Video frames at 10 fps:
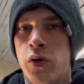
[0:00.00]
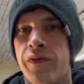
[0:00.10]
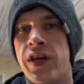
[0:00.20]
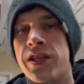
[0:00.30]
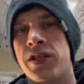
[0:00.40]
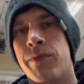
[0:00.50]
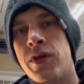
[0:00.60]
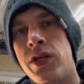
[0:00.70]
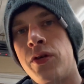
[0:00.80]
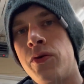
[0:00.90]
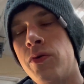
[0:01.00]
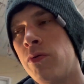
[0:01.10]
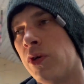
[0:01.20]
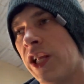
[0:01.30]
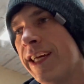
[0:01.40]
if that's something you
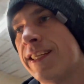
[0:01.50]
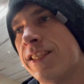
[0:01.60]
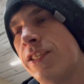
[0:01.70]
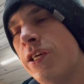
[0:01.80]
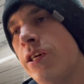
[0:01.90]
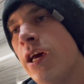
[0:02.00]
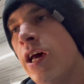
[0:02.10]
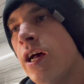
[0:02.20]
would like to see.